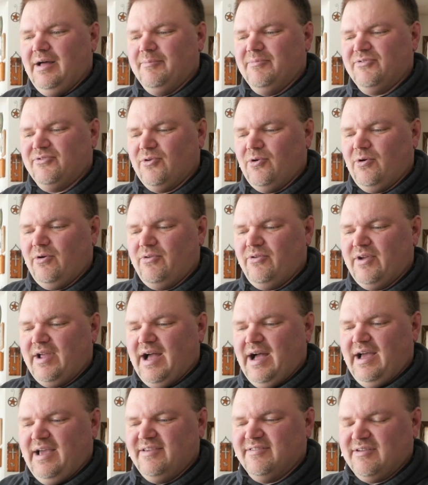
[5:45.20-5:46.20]
So you
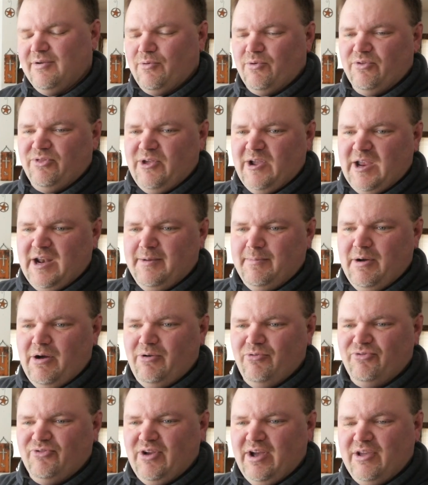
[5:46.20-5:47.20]
guys that were thinking
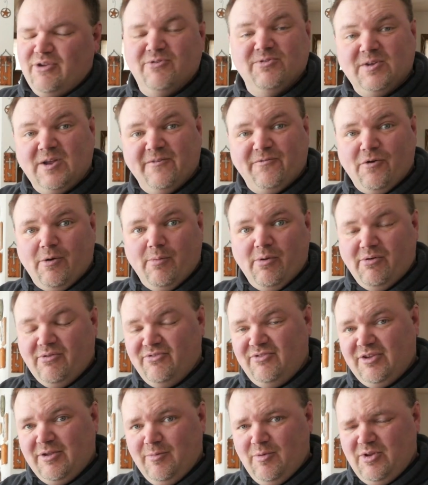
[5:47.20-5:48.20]
about using it for
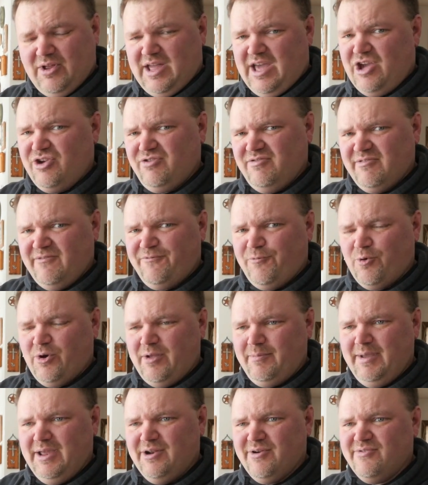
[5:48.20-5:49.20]
emergency communications on
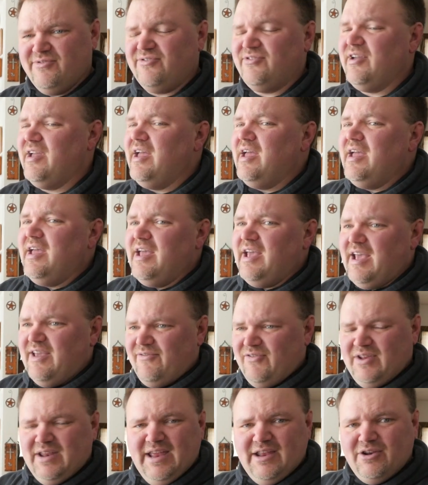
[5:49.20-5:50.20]
40 meters,
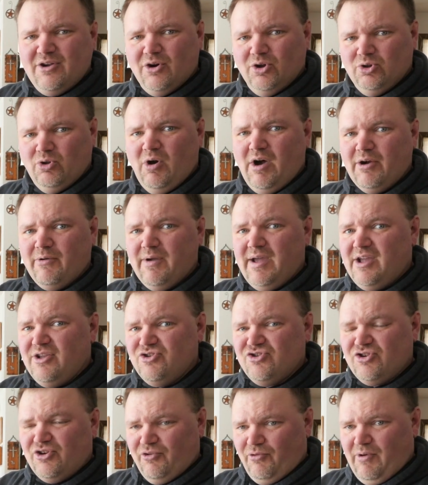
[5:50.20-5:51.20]
if you need to go long
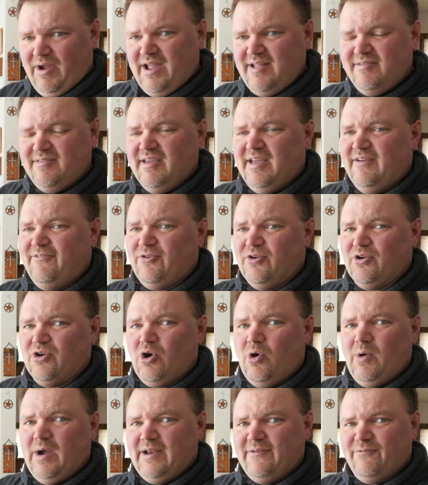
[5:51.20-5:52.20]
range, great. If you're
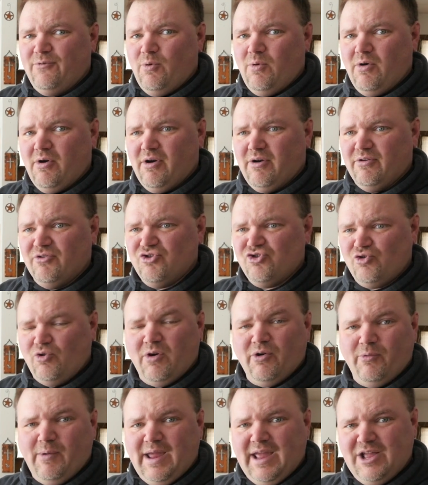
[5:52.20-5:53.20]
going for
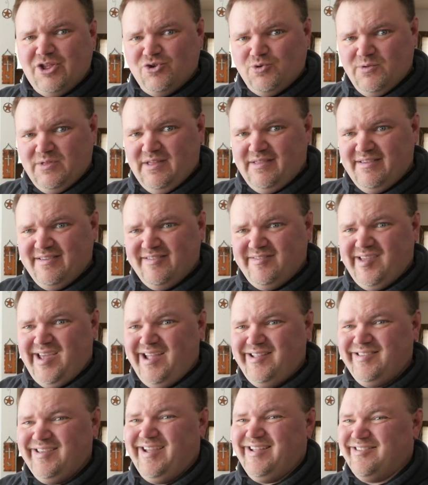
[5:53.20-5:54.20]
short range within the
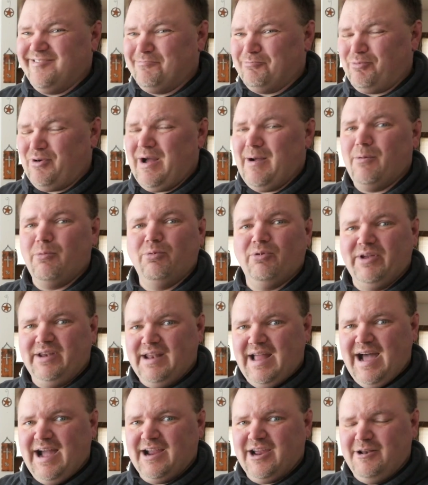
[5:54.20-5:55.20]
state, it's probably
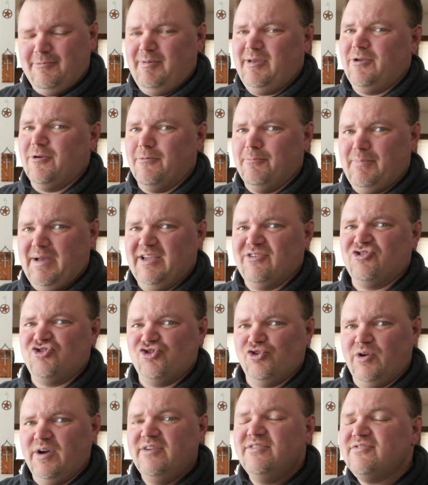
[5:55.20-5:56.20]
not going to be your best
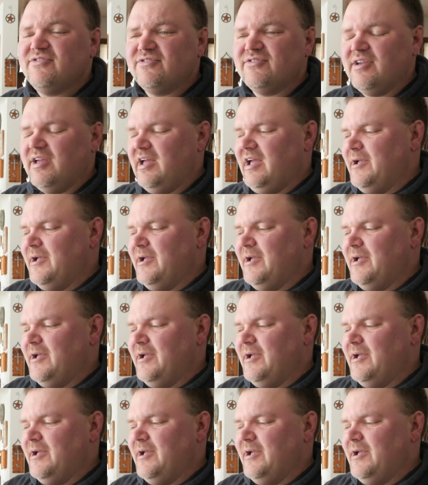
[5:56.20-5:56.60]
choice.